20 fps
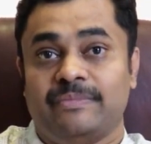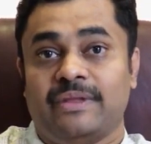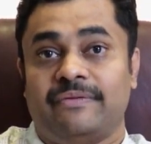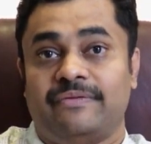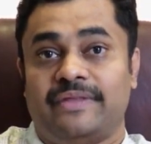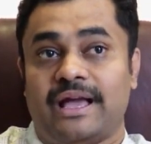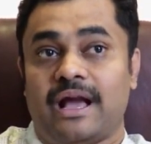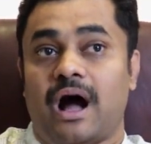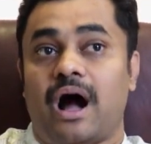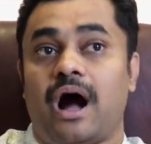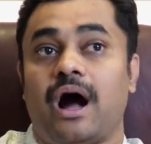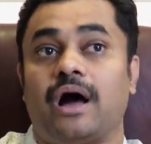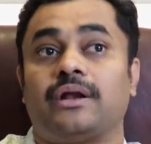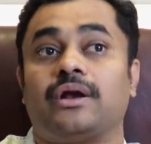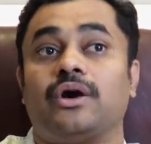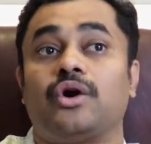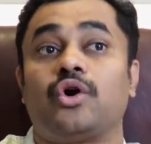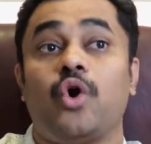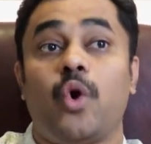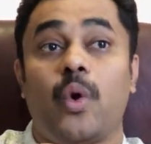they are
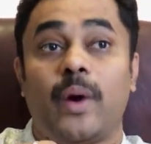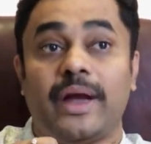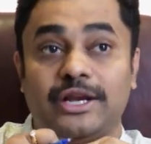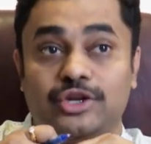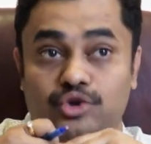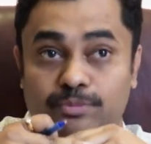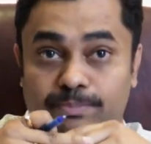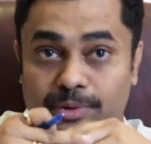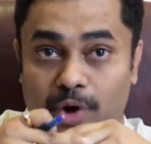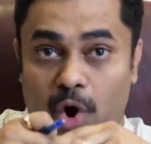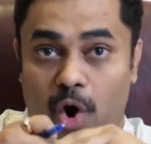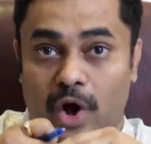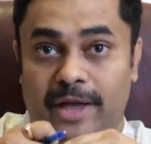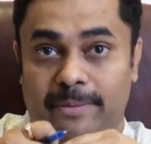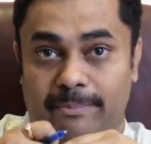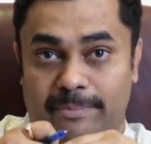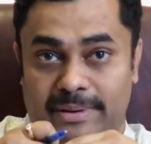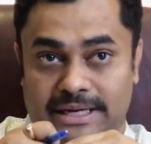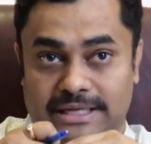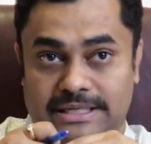going to
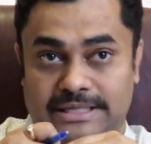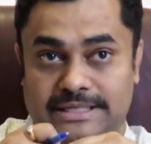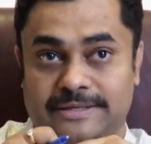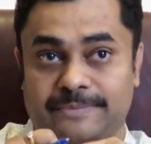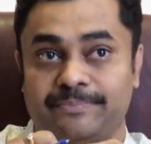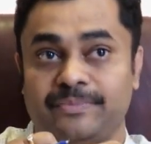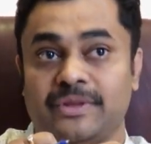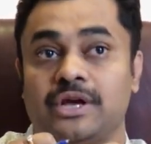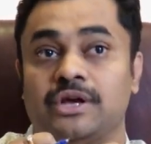prohibit